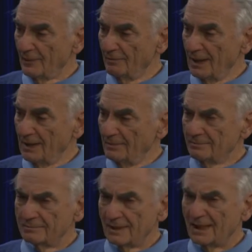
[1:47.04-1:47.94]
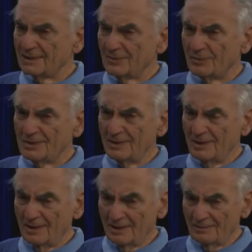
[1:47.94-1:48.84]
were many. I guess it was
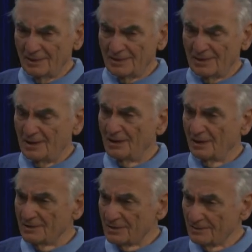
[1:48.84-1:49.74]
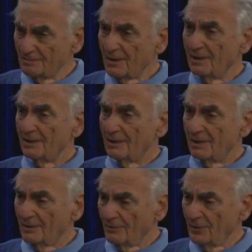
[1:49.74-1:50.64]
the seagulls,
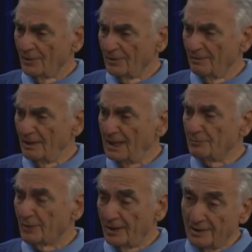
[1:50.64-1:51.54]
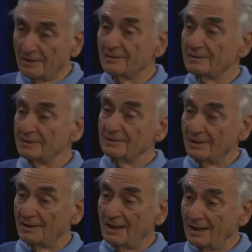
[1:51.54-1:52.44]
mm-hmm. Were the main predator
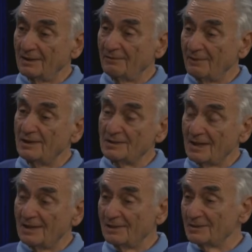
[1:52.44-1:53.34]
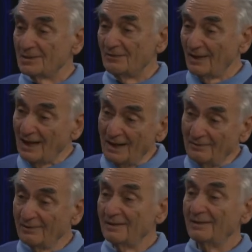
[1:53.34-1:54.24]
that they had to face. They had to survive